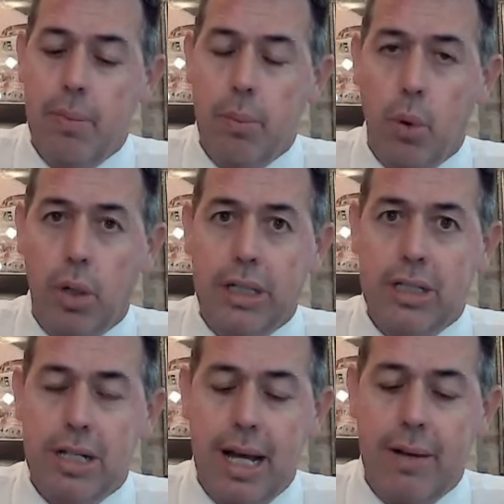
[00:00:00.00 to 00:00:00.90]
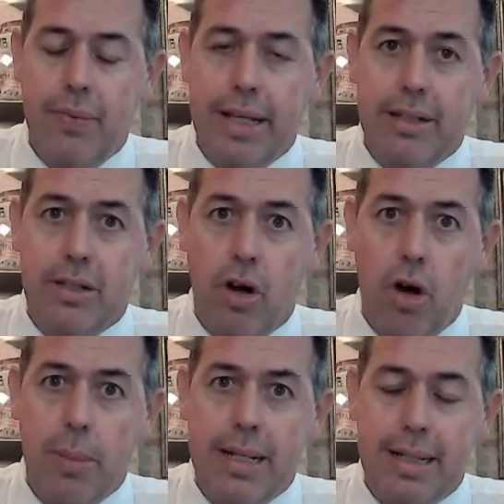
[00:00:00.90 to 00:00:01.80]
mortgage debt,
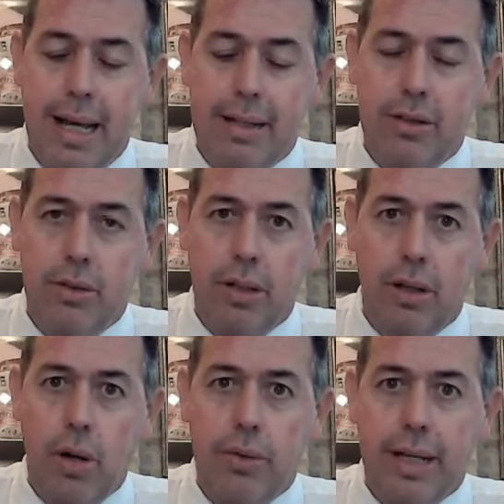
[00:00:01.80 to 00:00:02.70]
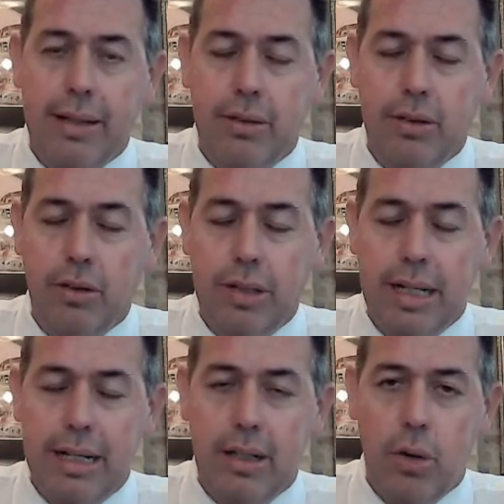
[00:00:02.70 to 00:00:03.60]
installment debt, student loan debt. So it's
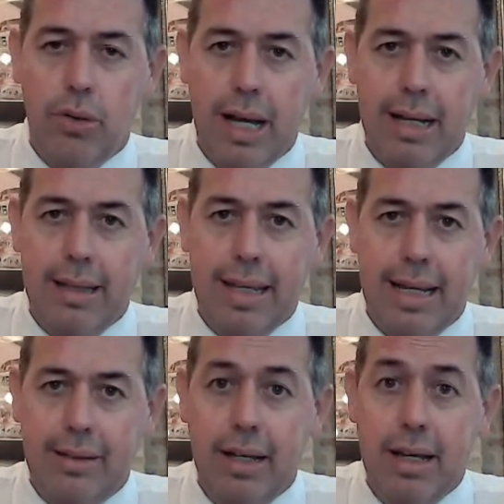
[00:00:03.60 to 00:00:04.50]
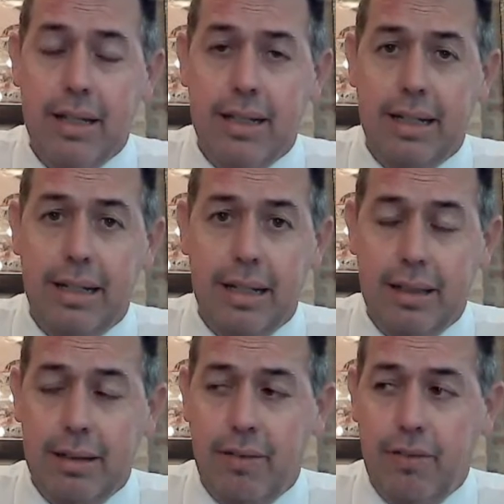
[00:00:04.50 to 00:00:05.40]
looking at those kind of things
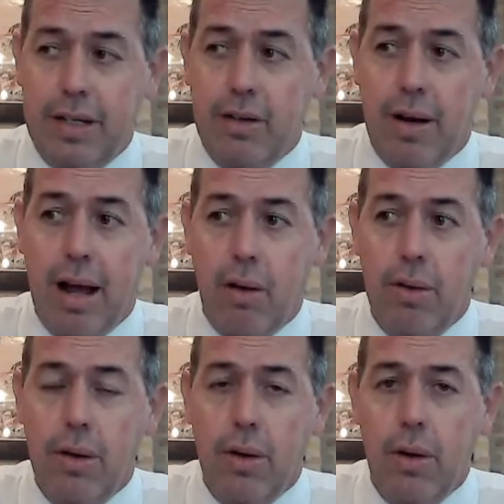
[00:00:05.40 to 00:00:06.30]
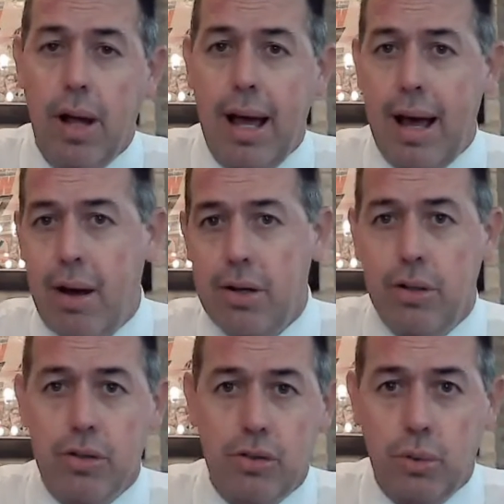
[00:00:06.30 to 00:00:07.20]
to figure out how
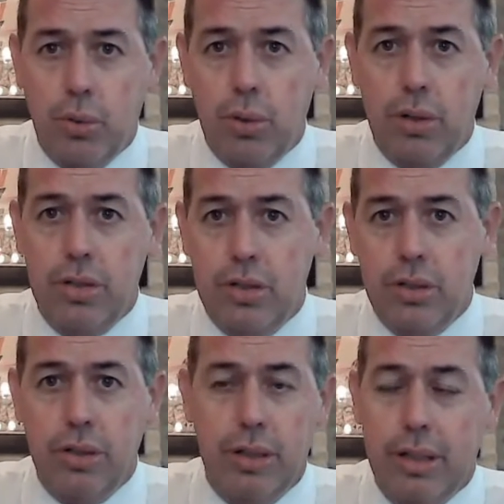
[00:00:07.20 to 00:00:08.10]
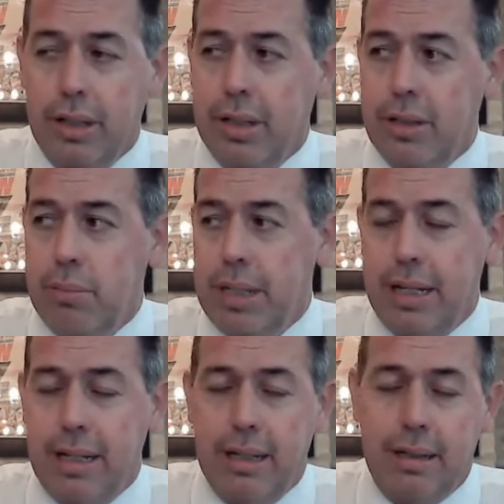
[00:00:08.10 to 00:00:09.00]
your score should
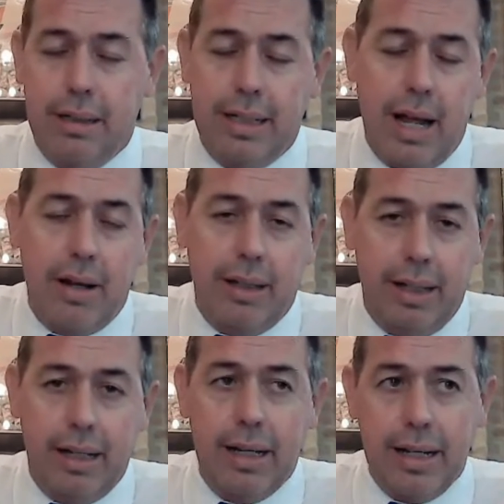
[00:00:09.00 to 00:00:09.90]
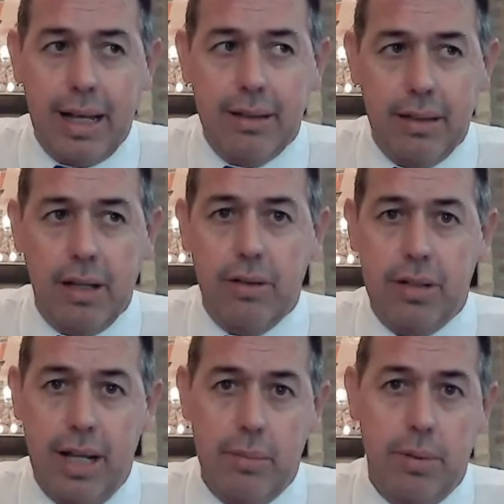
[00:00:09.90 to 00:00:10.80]
be calculated. And that's another
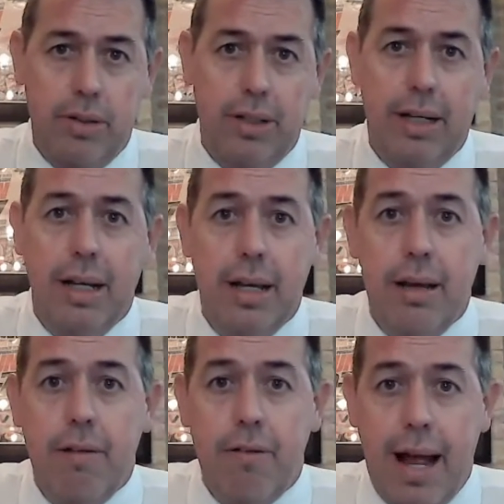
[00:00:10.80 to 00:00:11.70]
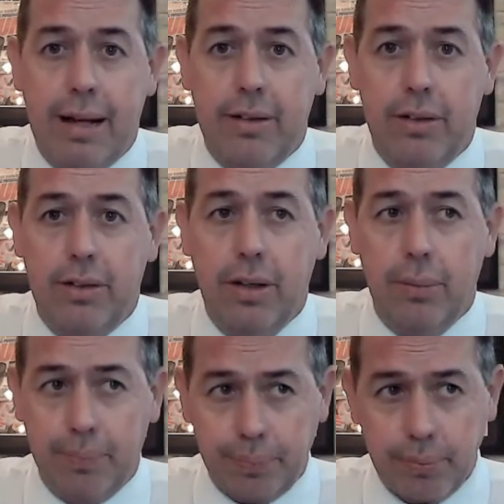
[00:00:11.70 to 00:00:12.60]
10% factor.
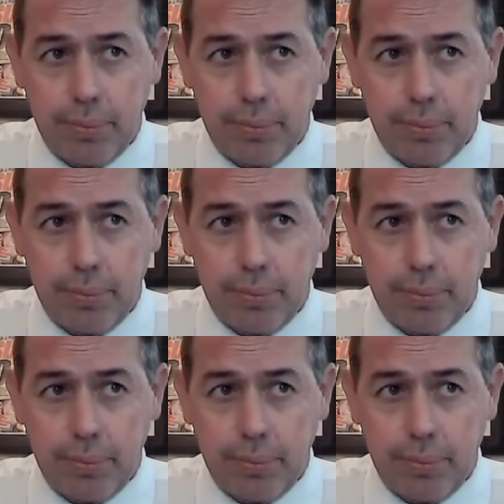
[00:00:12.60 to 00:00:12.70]
So